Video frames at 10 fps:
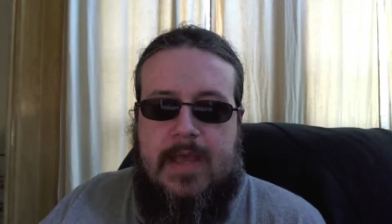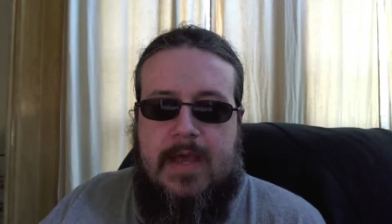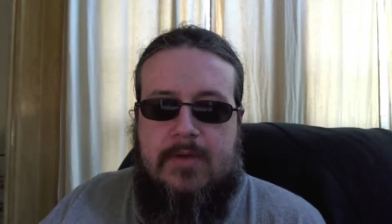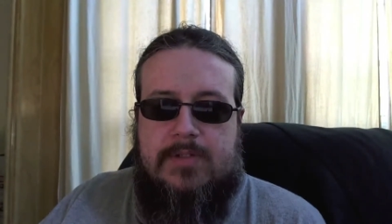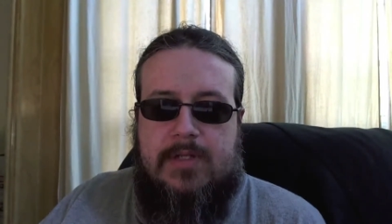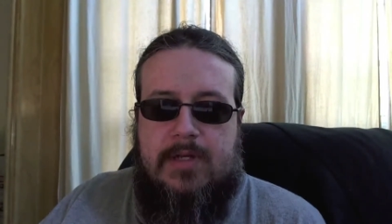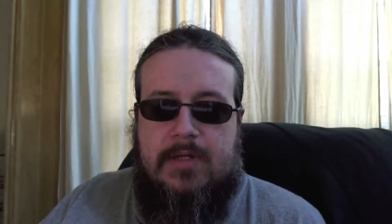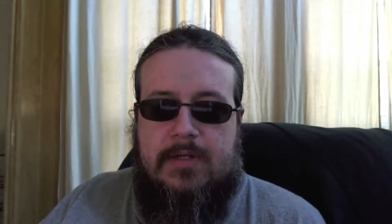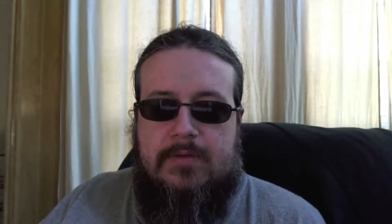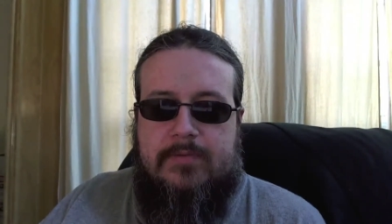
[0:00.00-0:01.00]
out
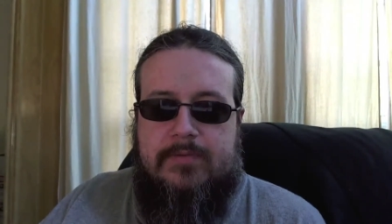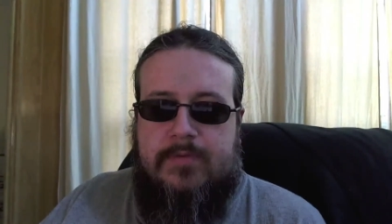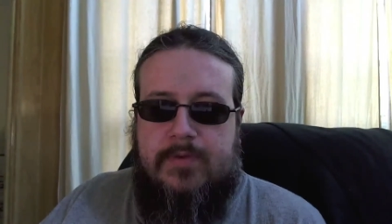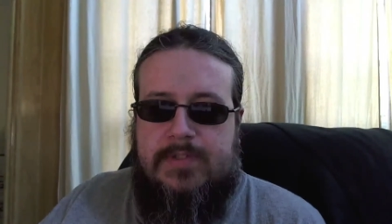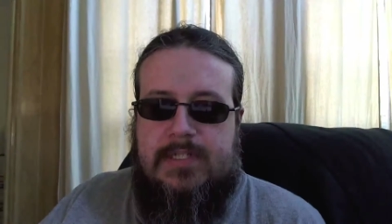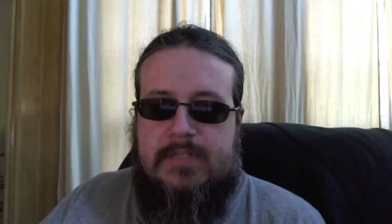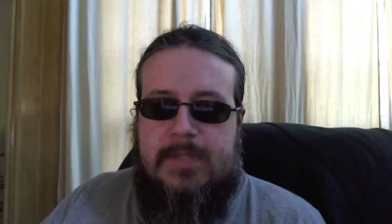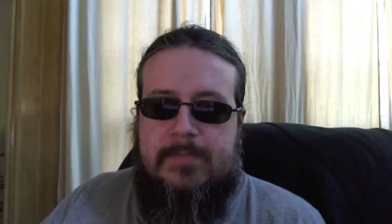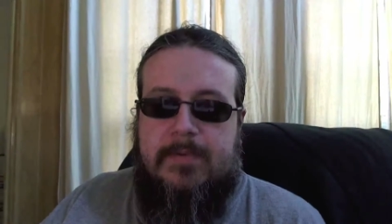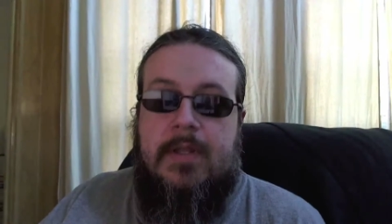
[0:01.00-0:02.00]
of those six
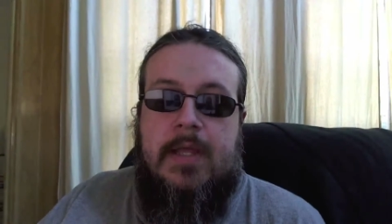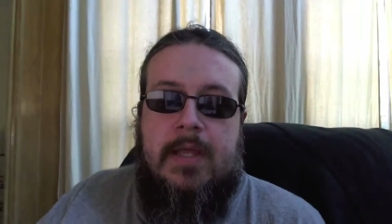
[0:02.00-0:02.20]
people,